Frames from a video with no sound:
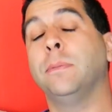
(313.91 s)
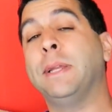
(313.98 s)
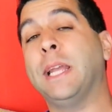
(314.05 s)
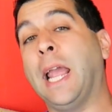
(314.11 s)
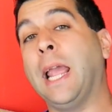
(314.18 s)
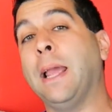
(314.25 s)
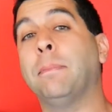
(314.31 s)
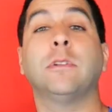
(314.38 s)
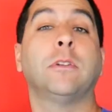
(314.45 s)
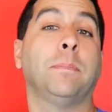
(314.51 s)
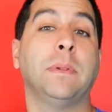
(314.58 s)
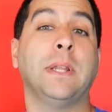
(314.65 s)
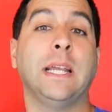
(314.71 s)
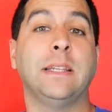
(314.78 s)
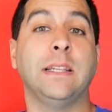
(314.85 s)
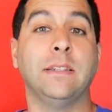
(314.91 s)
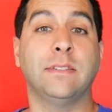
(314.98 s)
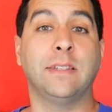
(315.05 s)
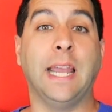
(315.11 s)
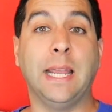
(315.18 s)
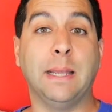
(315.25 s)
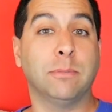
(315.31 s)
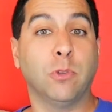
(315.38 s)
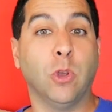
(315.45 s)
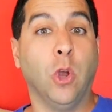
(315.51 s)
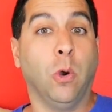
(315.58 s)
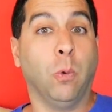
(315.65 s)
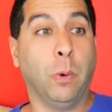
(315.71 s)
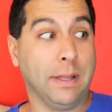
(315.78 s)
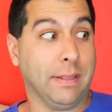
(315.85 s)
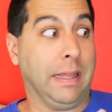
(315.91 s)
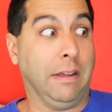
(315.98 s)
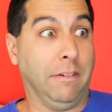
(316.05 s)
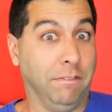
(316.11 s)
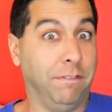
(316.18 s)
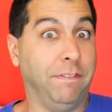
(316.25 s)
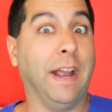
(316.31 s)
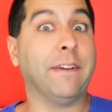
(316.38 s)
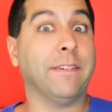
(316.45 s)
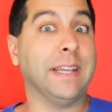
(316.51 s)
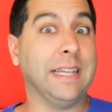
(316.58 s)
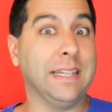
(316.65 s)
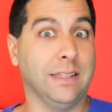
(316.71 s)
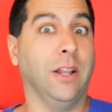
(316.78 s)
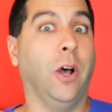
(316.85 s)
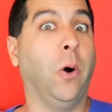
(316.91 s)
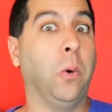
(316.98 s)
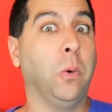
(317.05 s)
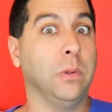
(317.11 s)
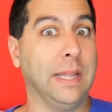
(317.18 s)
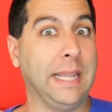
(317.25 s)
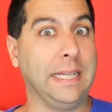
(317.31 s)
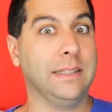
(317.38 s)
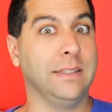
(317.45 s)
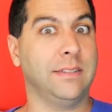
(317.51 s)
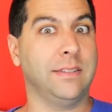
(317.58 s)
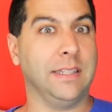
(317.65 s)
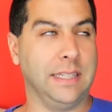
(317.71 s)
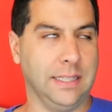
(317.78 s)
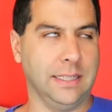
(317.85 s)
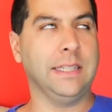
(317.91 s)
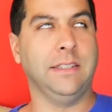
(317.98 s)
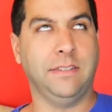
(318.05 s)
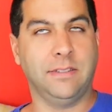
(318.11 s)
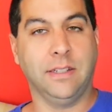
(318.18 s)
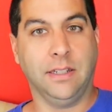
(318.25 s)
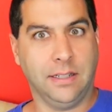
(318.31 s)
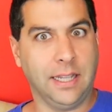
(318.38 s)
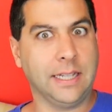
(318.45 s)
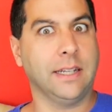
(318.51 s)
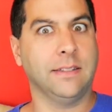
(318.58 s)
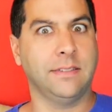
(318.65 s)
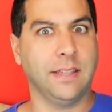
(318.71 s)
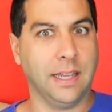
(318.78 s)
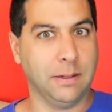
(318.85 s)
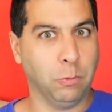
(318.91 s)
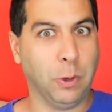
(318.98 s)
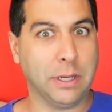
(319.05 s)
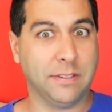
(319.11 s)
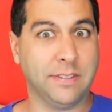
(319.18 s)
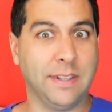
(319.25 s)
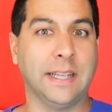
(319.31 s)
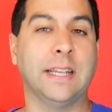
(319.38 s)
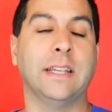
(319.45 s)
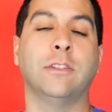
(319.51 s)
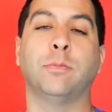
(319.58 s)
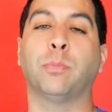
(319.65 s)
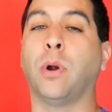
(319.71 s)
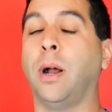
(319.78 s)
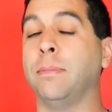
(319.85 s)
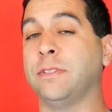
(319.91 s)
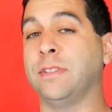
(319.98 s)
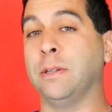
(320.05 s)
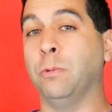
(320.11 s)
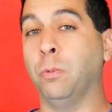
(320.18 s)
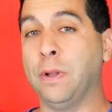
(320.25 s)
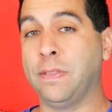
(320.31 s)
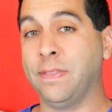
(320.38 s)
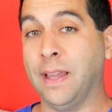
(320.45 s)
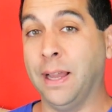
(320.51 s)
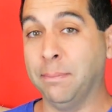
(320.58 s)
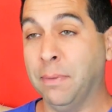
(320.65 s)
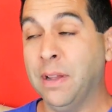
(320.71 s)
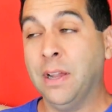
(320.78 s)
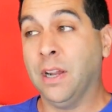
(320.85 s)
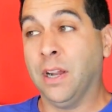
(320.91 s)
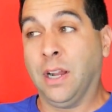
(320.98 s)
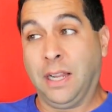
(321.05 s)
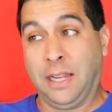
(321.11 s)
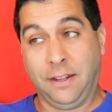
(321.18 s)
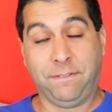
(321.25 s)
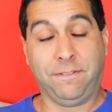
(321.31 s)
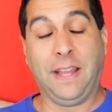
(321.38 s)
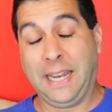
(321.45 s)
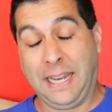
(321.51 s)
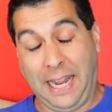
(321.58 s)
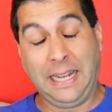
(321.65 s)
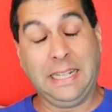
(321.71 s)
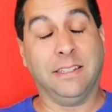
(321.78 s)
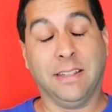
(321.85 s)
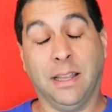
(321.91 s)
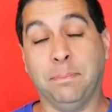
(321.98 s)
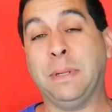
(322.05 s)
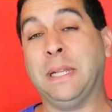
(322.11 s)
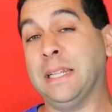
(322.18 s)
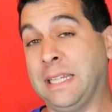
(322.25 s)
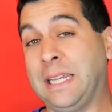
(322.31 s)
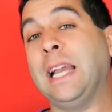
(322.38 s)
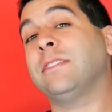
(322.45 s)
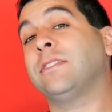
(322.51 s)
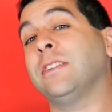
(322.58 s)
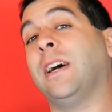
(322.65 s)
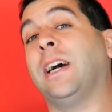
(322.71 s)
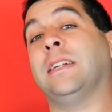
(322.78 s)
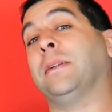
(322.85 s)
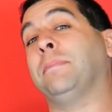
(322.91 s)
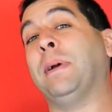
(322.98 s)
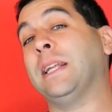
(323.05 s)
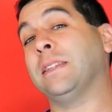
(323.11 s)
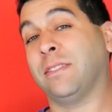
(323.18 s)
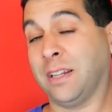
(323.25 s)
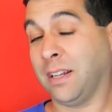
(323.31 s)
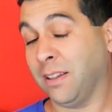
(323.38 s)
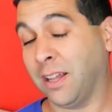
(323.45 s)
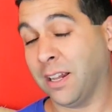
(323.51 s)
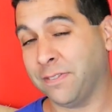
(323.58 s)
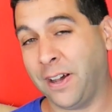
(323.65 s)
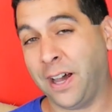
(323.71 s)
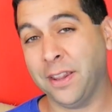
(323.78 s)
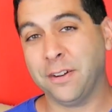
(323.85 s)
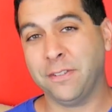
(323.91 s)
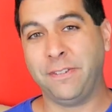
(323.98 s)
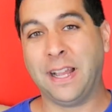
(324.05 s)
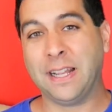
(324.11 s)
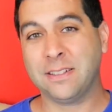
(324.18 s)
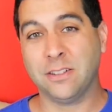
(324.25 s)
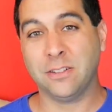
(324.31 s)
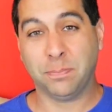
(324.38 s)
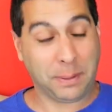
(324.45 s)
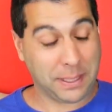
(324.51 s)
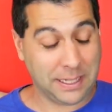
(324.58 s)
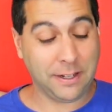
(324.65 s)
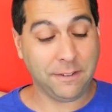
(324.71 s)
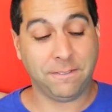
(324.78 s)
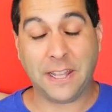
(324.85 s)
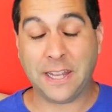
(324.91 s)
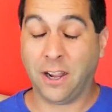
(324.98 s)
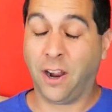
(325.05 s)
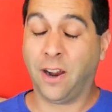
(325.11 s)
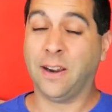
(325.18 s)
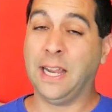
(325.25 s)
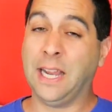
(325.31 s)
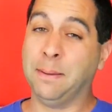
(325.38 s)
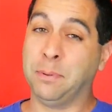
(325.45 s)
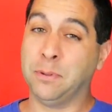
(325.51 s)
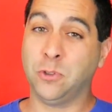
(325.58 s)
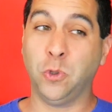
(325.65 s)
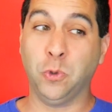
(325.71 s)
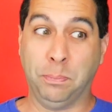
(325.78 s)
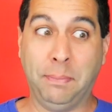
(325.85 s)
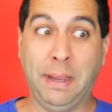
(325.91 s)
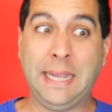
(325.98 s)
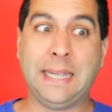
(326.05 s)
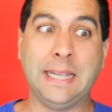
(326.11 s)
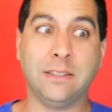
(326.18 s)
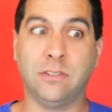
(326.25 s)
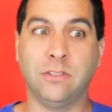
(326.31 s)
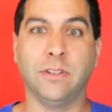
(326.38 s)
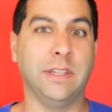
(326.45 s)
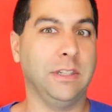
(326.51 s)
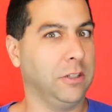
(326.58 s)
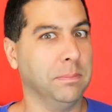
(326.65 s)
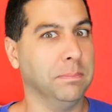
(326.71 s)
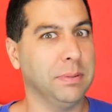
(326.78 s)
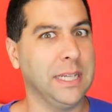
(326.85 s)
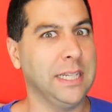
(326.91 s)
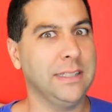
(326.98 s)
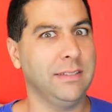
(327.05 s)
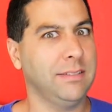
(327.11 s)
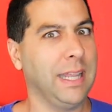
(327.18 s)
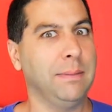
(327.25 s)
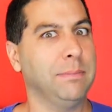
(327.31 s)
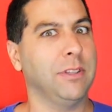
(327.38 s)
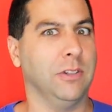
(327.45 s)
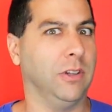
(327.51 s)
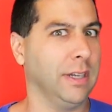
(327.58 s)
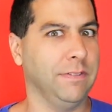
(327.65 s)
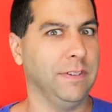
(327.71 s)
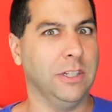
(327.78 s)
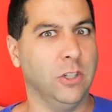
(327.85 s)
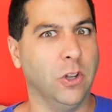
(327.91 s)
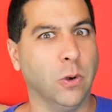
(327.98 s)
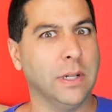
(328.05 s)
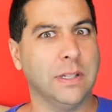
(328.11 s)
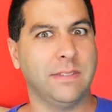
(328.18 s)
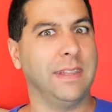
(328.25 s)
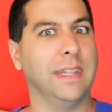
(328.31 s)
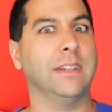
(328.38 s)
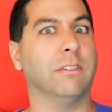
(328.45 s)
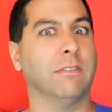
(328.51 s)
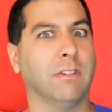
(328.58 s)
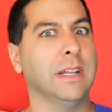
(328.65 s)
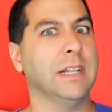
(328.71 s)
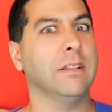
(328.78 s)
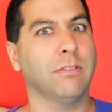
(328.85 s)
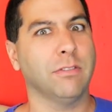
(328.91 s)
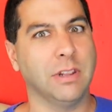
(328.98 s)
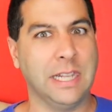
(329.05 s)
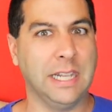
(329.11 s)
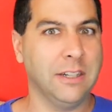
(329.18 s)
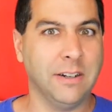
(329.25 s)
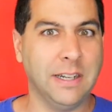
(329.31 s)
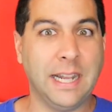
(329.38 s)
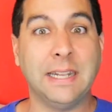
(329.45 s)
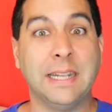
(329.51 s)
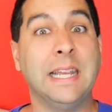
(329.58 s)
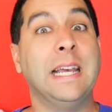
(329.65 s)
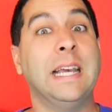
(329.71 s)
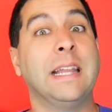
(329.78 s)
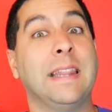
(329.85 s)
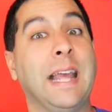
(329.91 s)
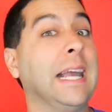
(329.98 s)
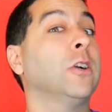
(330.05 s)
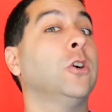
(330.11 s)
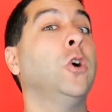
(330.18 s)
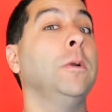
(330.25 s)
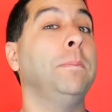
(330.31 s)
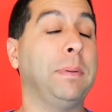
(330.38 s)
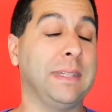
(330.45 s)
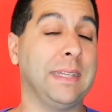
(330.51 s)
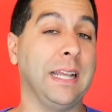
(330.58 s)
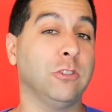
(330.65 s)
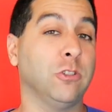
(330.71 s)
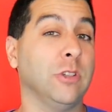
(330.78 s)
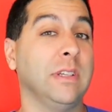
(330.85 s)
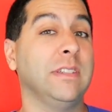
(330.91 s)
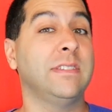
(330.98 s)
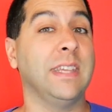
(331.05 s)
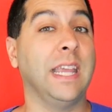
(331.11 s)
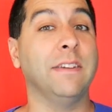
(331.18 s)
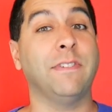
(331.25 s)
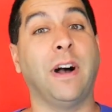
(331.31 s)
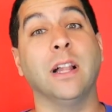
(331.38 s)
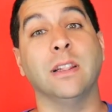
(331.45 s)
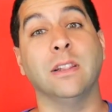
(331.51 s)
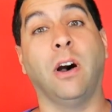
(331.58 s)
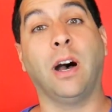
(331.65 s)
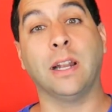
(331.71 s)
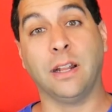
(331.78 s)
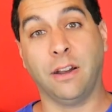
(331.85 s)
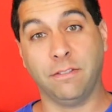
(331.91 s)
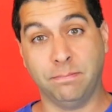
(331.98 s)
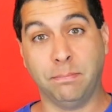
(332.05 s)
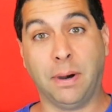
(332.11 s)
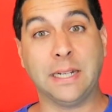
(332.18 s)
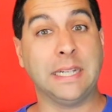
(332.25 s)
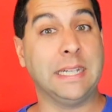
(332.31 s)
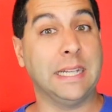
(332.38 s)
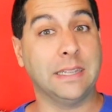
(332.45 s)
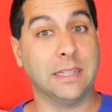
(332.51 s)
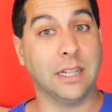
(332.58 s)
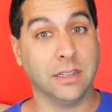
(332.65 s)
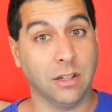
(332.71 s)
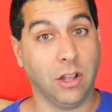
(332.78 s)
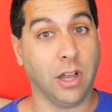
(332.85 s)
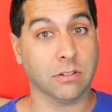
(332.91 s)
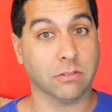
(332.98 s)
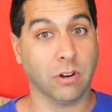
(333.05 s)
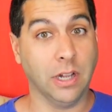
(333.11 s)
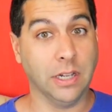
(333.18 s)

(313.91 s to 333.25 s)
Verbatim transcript: to be able to play these games with very low latency. At least, like I said, what Sega is promising with them. If that ends up being the case or not depends on a lot of other factors, but if they are able to make it so that you can play these games and not even notice that they're running through the internet, that could potentially save a lot of money in the long